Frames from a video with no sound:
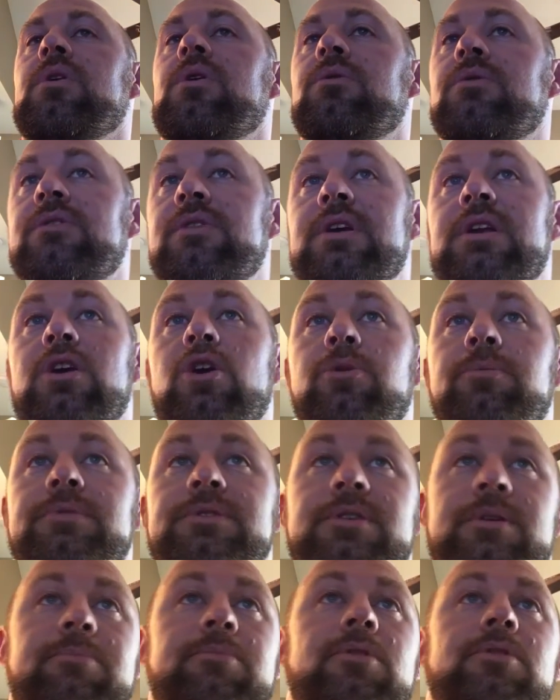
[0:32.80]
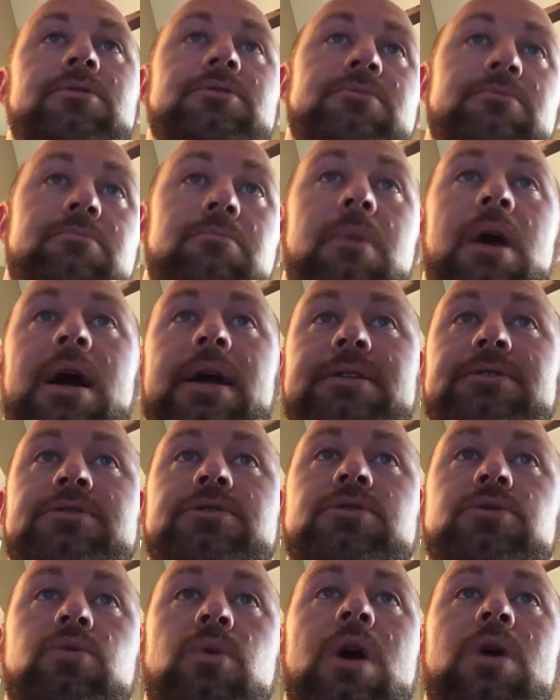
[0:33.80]
well, then opens up our minds
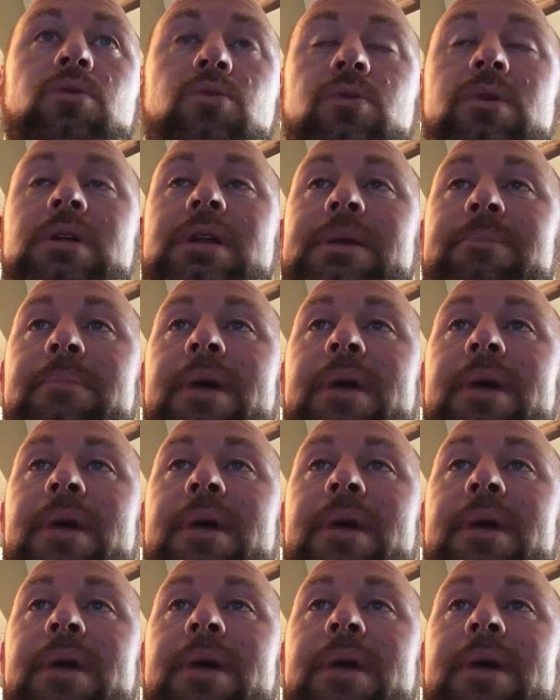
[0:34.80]
to what really